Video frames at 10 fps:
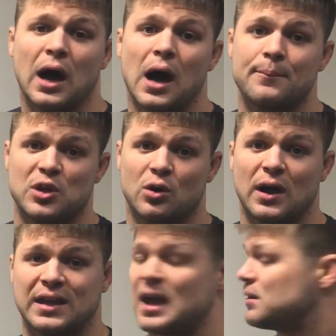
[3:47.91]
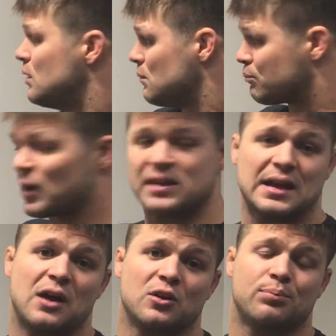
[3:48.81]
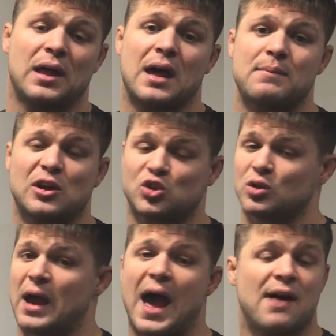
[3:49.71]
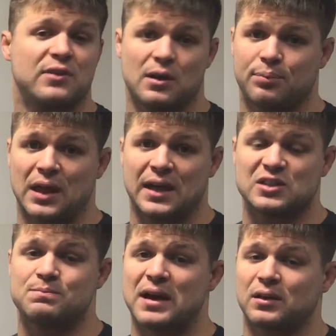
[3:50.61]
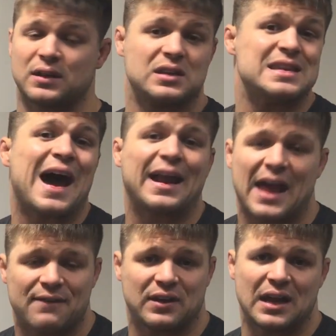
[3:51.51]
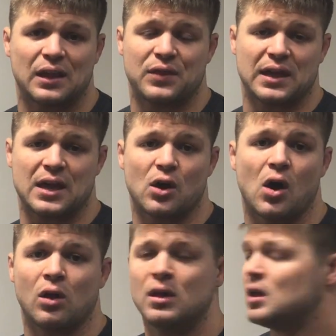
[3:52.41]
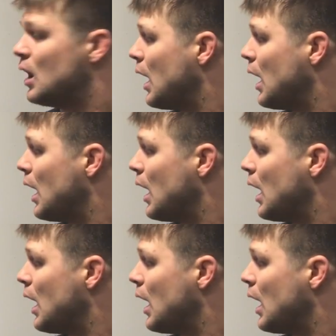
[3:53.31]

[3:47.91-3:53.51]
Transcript: Again, break down your plan. Make sure having a plan is better than not having anything at all.